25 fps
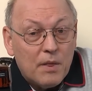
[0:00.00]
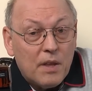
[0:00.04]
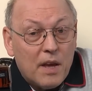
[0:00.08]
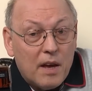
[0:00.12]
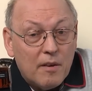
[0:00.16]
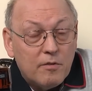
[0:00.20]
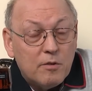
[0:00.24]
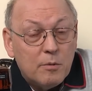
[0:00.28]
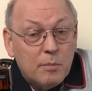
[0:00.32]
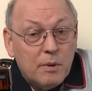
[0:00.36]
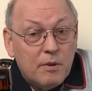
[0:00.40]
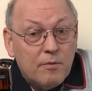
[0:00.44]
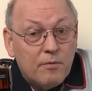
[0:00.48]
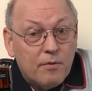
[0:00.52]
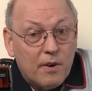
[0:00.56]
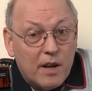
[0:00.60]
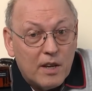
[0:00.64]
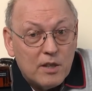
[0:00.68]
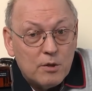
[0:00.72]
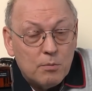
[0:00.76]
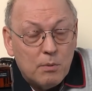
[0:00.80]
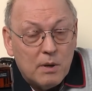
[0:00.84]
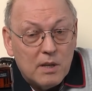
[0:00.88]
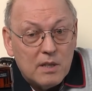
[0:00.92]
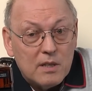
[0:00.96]
they have to be
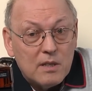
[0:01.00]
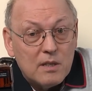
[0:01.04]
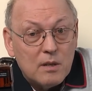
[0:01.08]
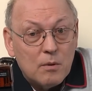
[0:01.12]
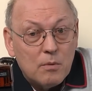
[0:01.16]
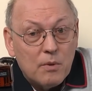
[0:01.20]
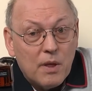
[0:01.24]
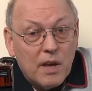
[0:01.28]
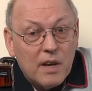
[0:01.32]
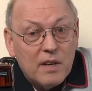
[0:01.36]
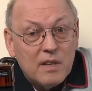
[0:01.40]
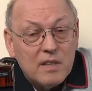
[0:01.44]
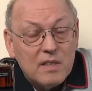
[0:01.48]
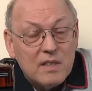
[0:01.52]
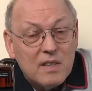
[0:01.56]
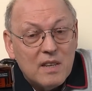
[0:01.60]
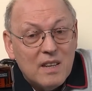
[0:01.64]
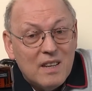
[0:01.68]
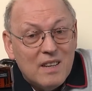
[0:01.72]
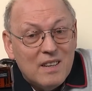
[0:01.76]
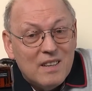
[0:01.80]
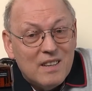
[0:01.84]
fresh ones, so there is